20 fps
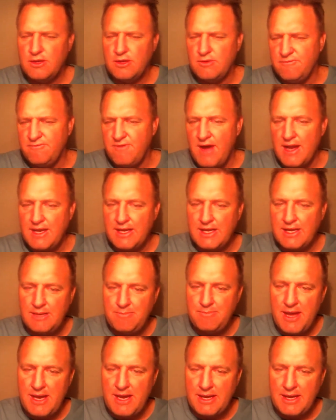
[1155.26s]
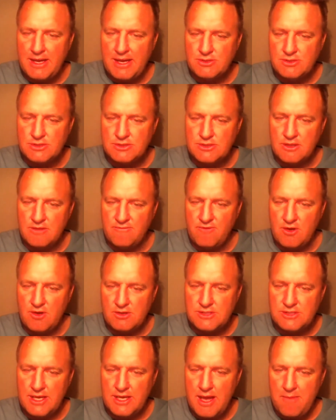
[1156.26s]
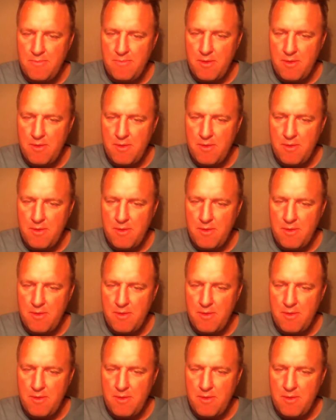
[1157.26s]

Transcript: Are you finding any betting interest on the Varsity Cup?